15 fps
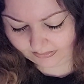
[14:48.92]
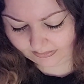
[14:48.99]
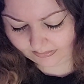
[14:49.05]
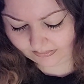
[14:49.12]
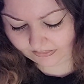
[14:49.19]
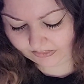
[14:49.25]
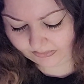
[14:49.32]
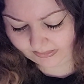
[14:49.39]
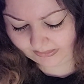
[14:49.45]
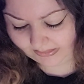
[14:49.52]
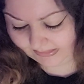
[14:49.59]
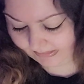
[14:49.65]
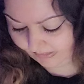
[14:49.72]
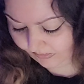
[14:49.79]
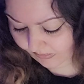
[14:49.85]
They're doing this
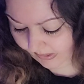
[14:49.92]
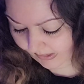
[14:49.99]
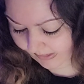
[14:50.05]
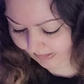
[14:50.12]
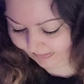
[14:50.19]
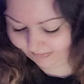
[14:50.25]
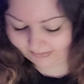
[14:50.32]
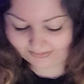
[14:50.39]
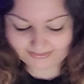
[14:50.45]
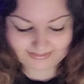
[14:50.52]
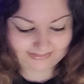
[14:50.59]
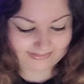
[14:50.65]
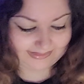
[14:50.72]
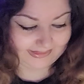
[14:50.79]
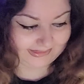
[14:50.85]
in quiet. Look
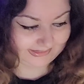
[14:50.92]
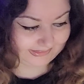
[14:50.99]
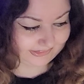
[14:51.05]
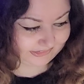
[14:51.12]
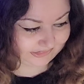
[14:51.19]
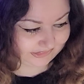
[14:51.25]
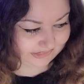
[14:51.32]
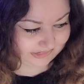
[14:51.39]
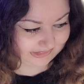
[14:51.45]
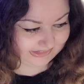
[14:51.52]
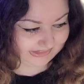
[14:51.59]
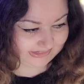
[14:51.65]
at this shit.